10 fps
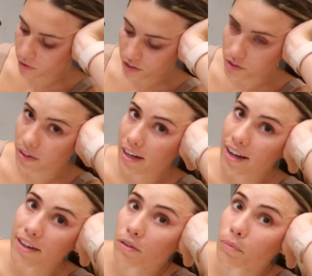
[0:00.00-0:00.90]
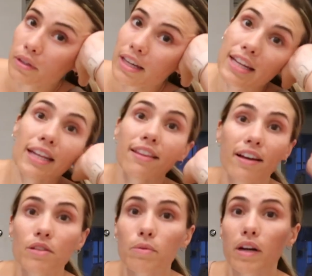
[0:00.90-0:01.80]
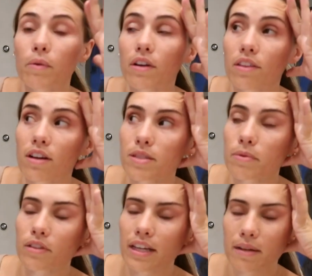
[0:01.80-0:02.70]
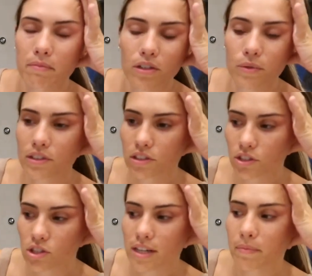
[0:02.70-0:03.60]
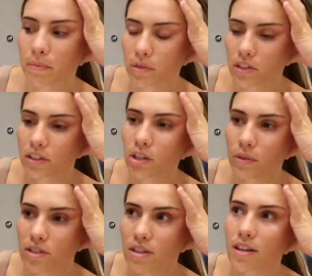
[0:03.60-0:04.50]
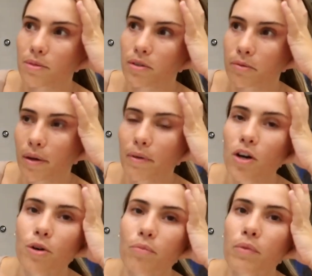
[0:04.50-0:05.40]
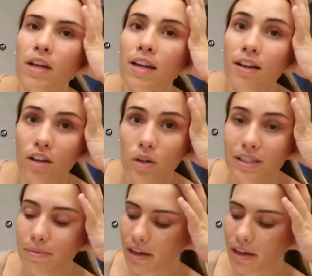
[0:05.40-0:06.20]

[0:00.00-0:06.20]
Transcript: work. So I don't plan anything else when I work in the hospital. Like I'm not going to the gym. I'm literally going to the hospital and coming home, going to